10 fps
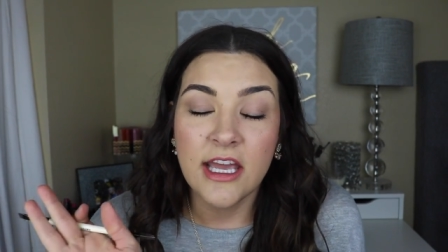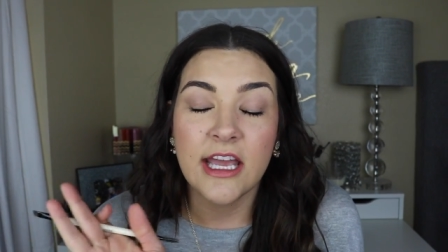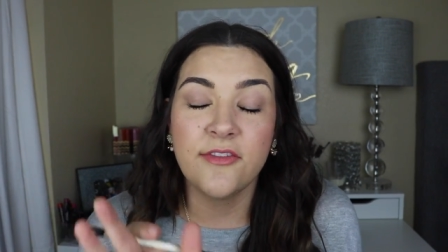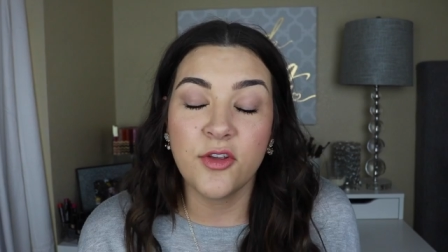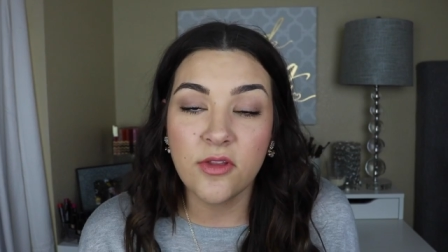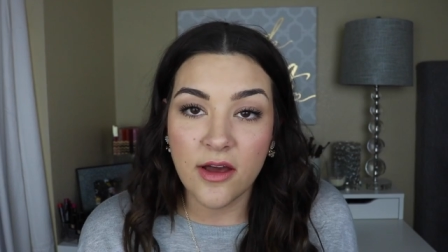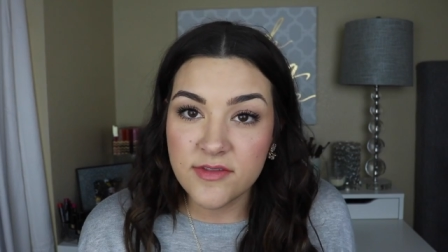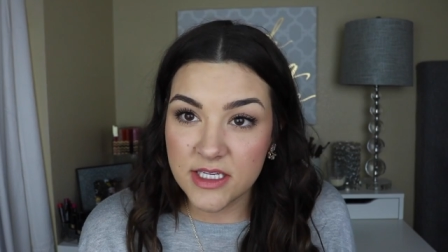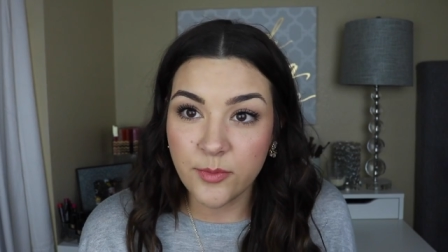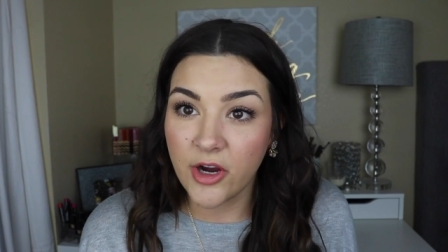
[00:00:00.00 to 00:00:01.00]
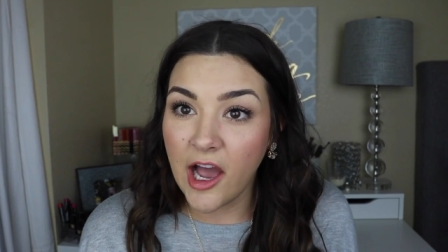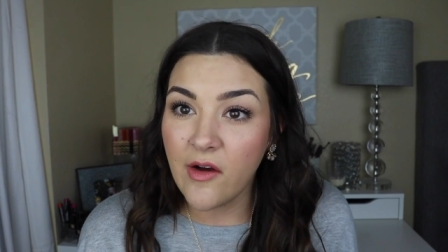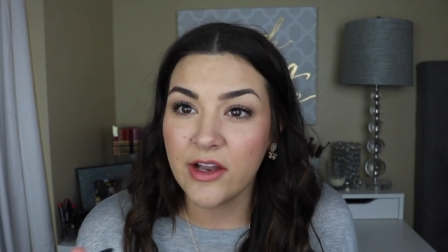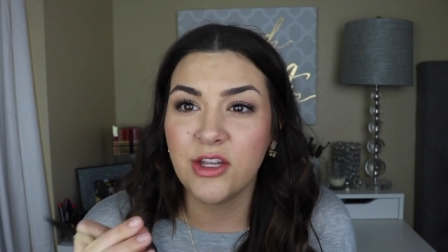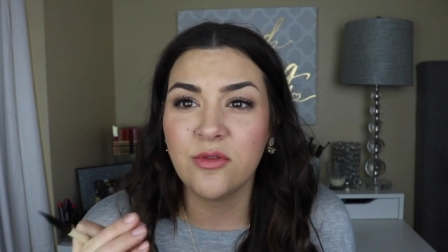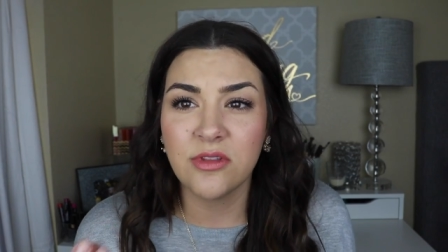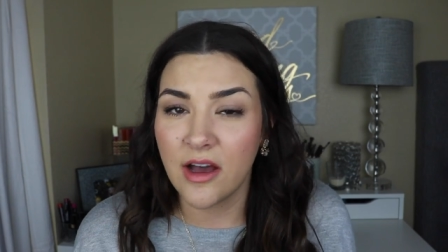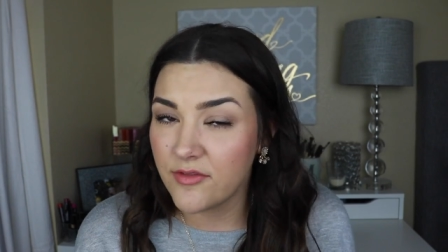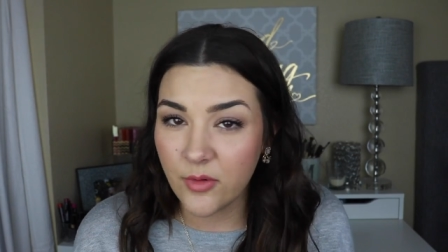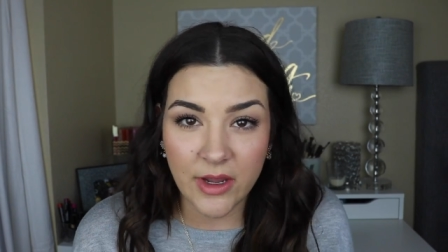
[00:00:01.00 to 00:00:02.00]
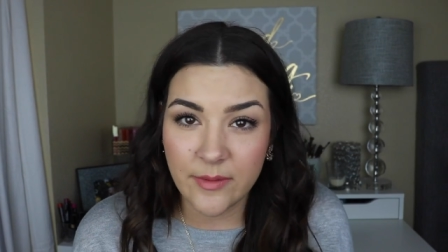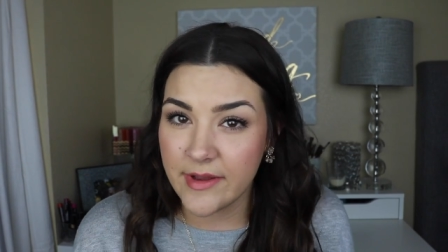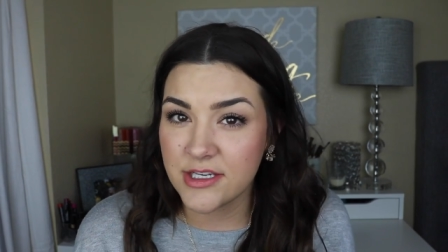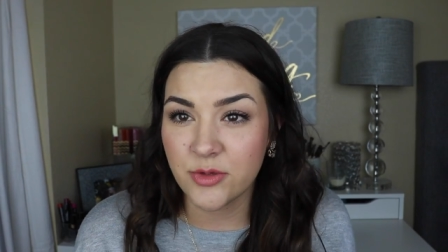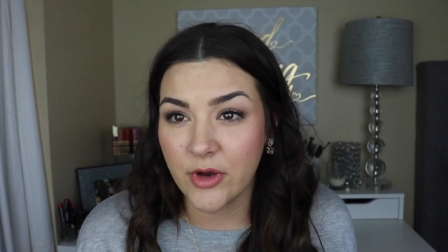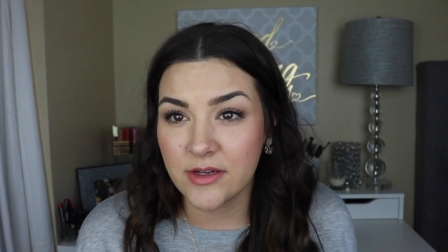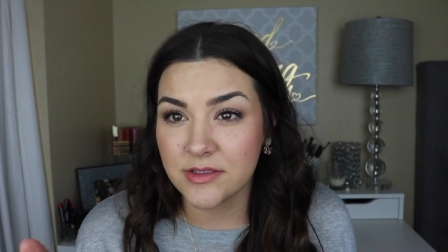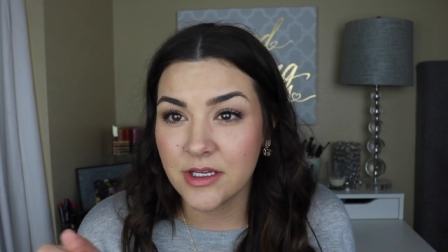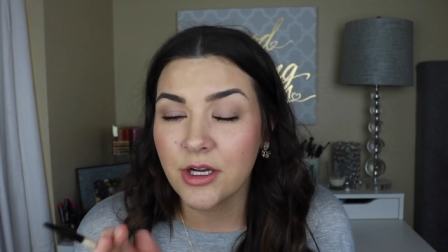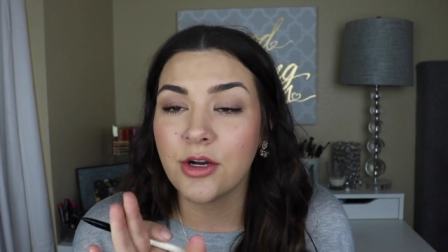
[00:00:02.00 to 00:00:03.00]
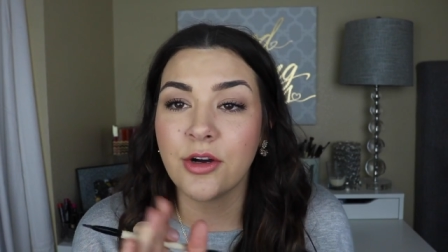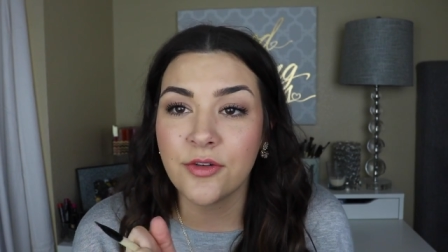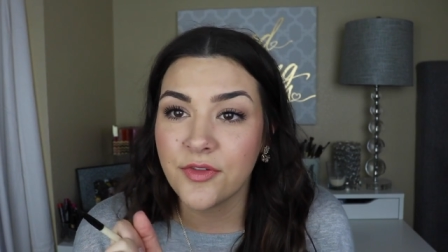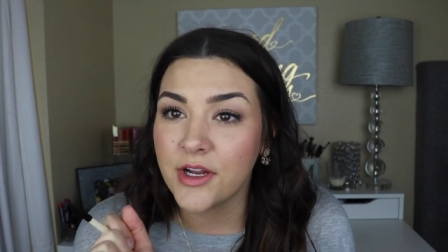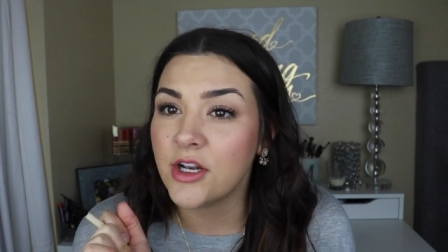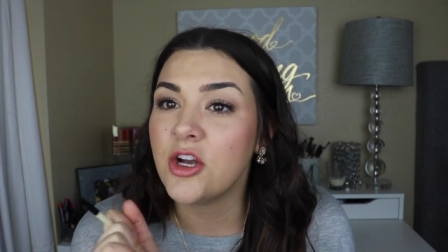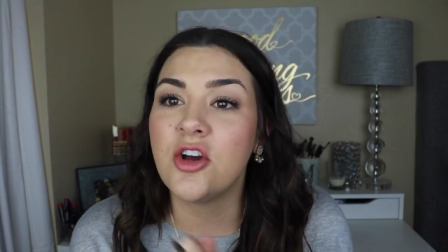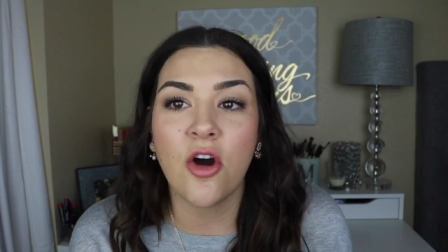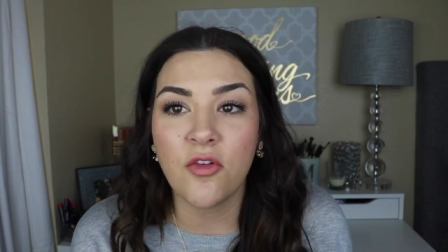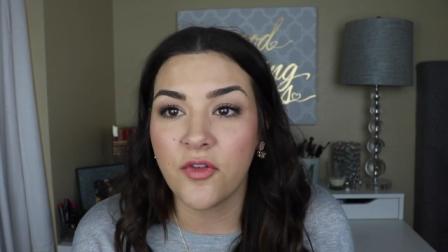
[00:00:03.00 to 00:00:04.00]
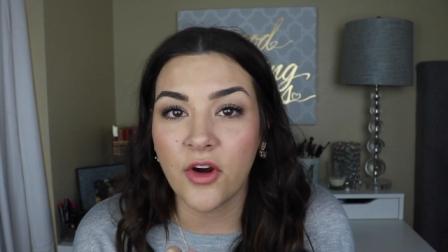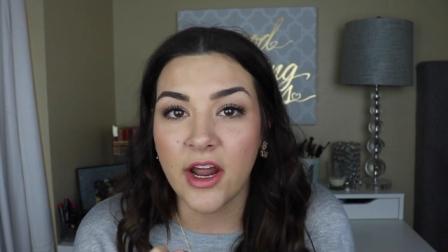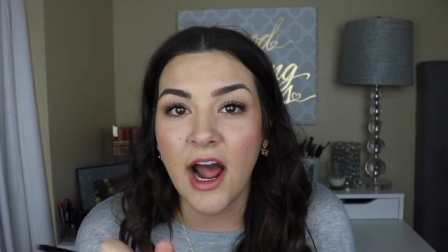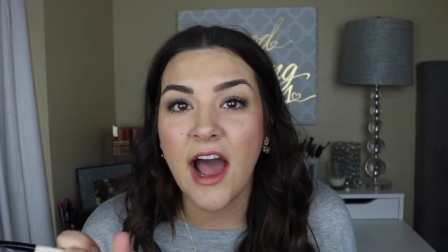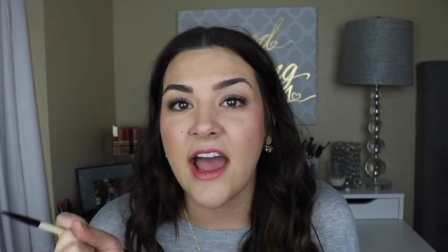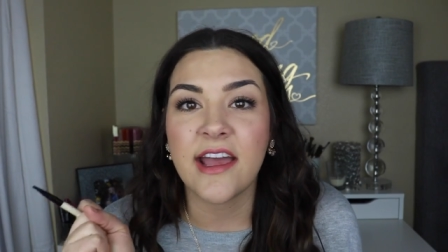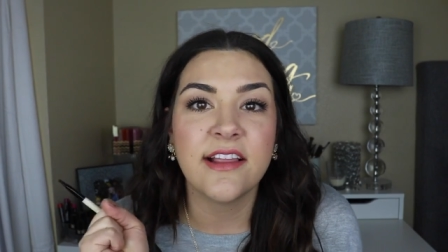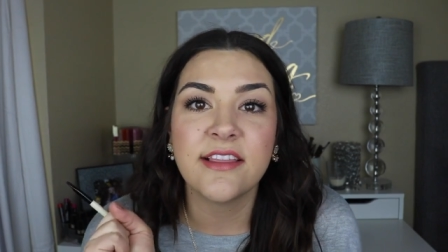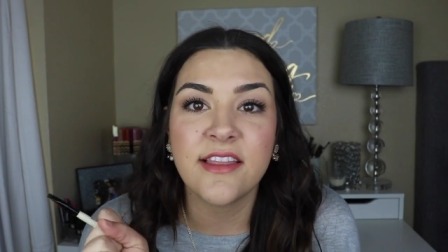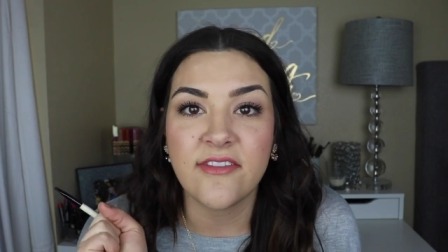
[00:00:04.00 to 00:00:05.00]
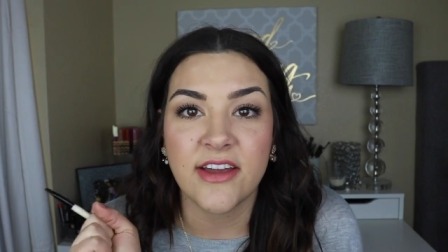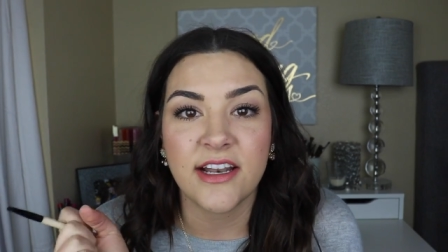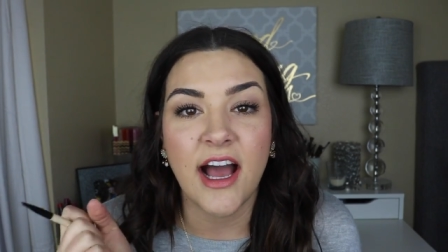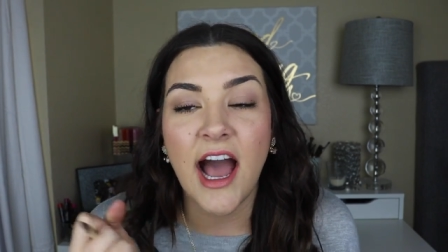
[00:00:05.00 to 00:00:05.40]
If you love dip brow and you love the way it makes your brows look, girlfriend, go for it. I love it.